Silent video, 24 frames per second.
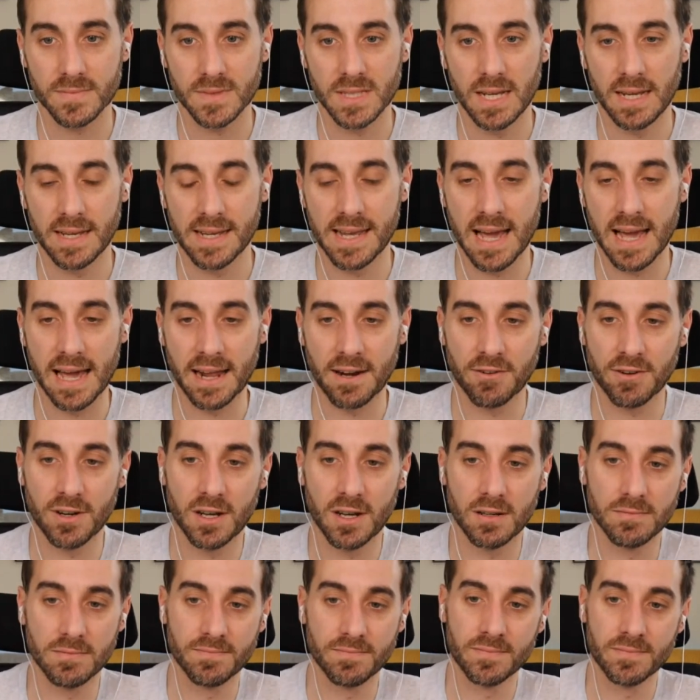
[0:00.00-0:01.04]
Yeah, I don't
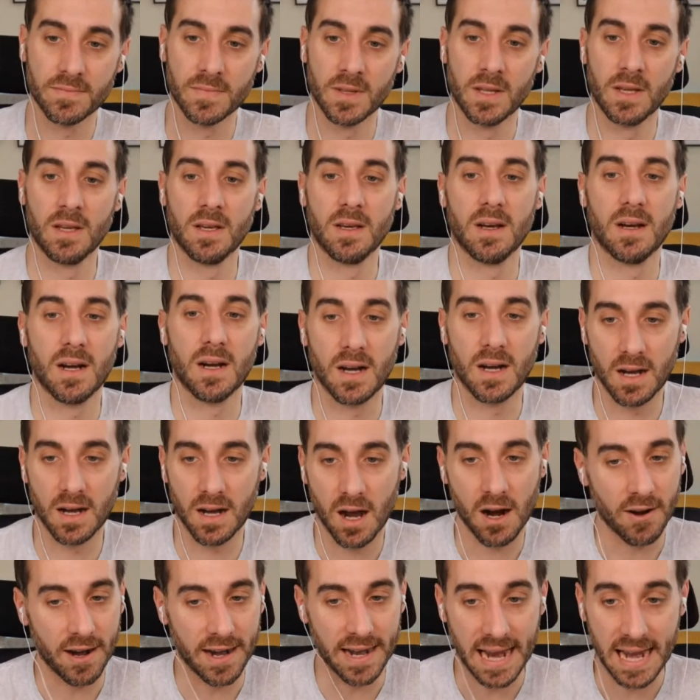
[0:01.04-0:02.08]
know.
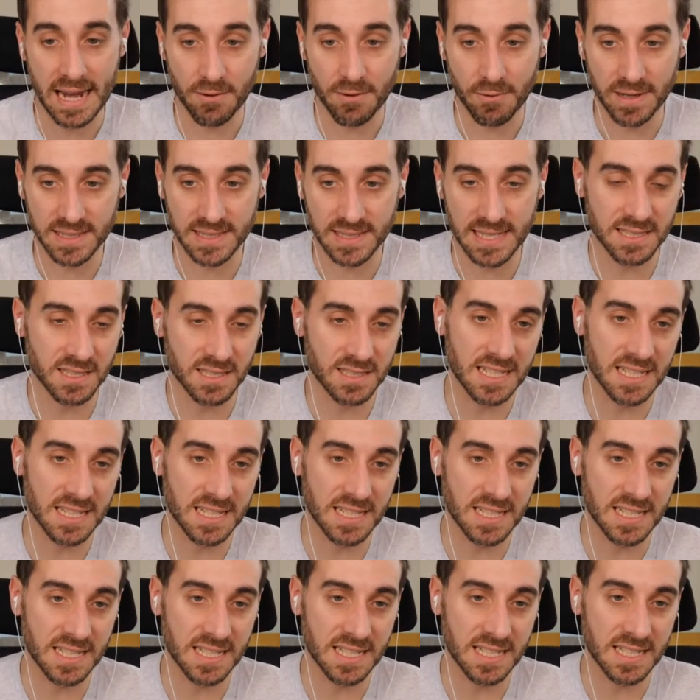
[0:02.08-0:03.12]
All right. Anyways, that's
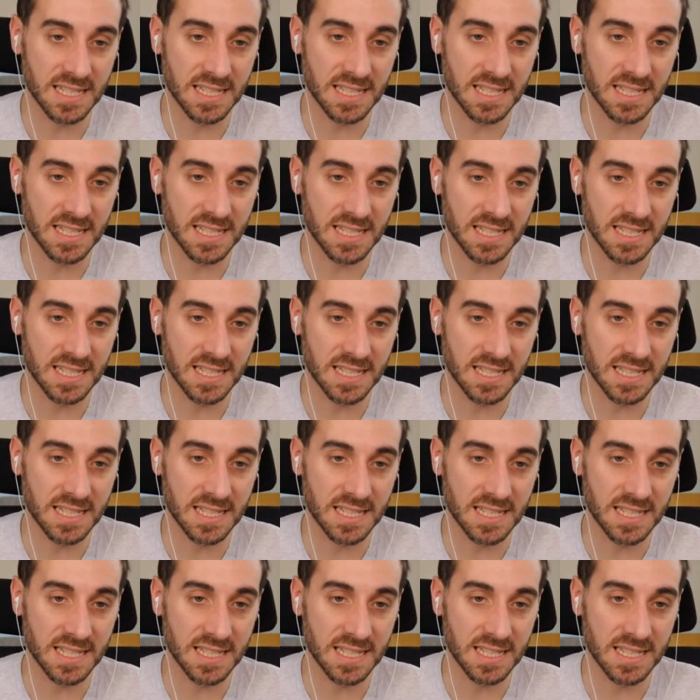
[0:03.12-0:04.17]
my.
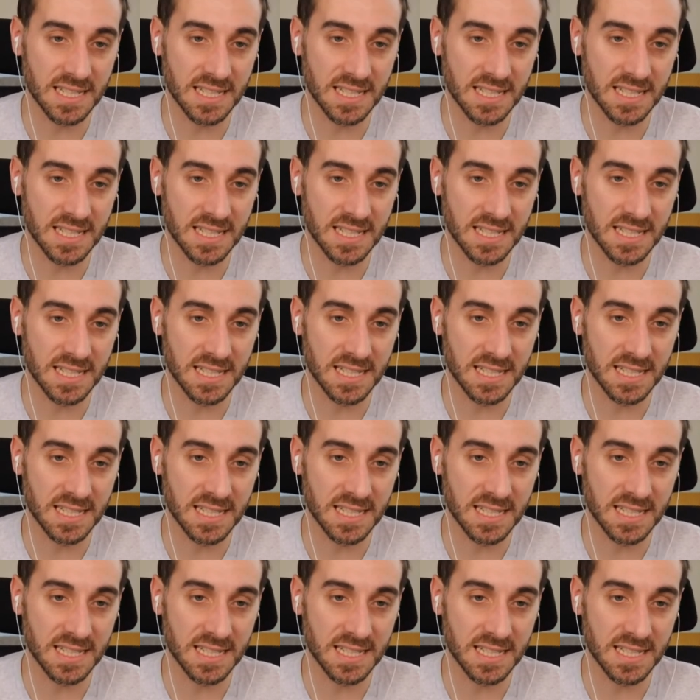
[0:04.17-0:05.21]
I'm still excited about
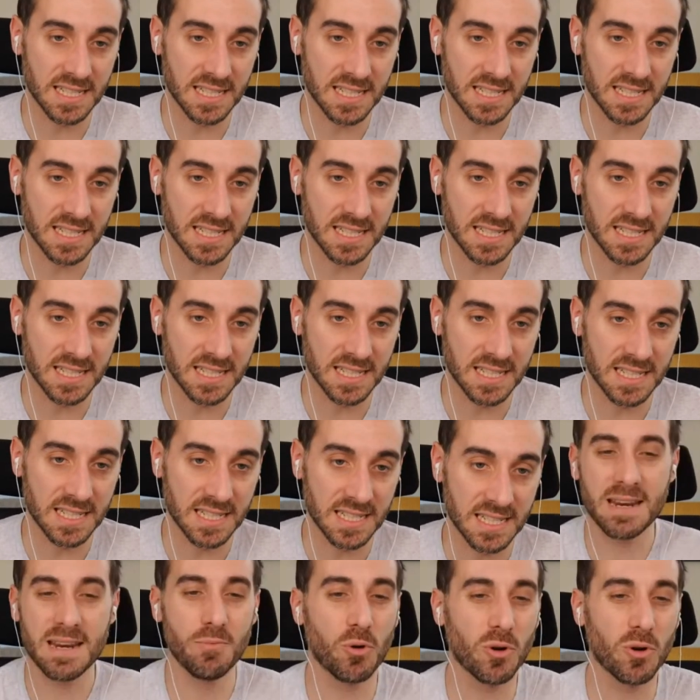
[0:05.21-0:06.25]
it. I just think I
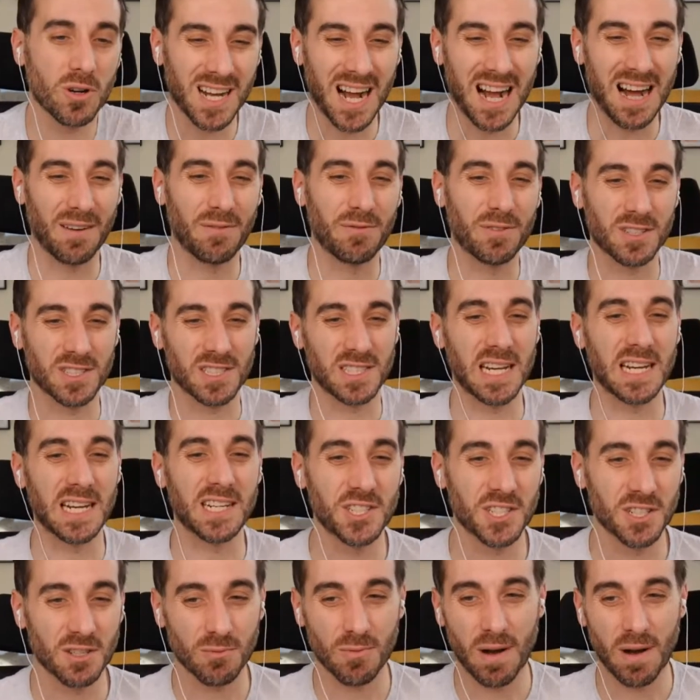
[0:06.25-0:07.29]
need more
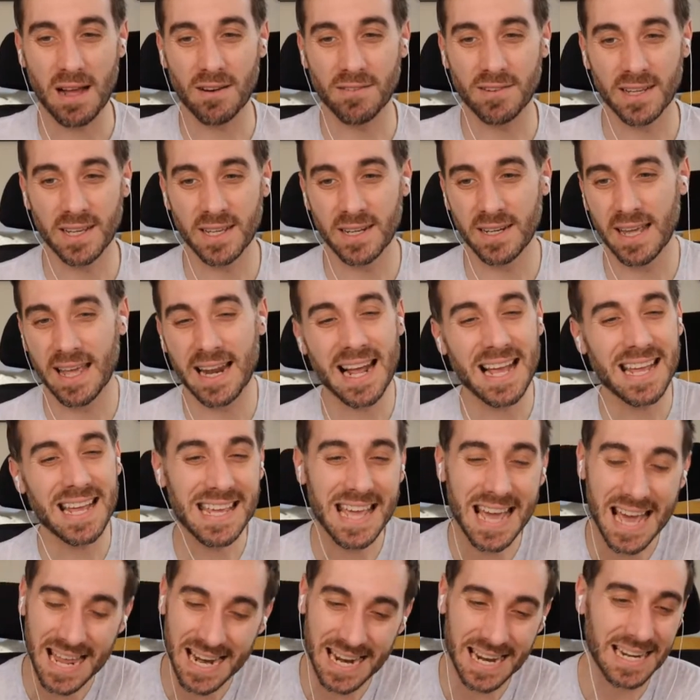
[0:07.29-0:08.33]
conversation around it, and I
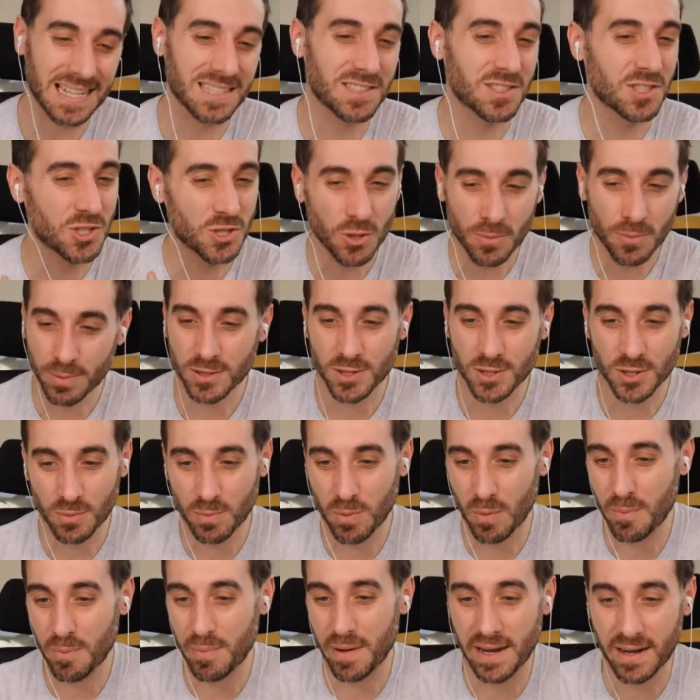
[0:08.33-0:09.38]
get it. It's
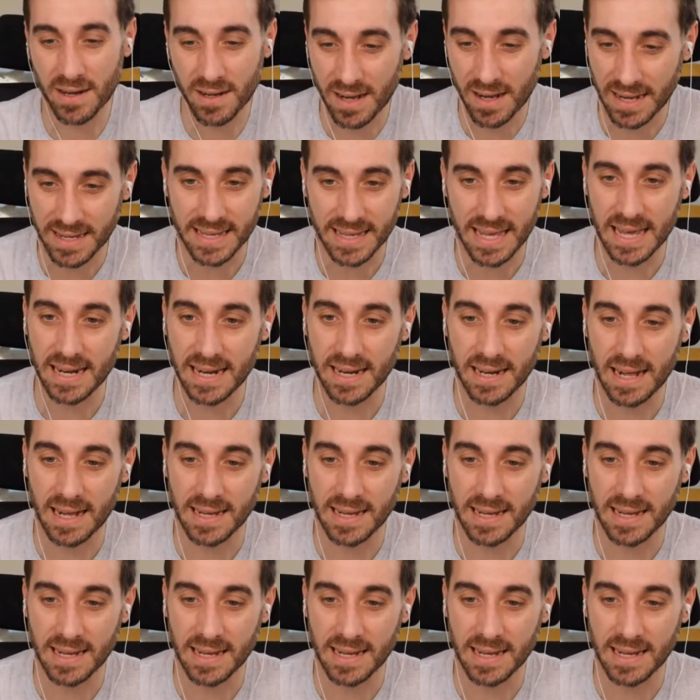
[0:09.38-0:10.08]
super beta. I get it.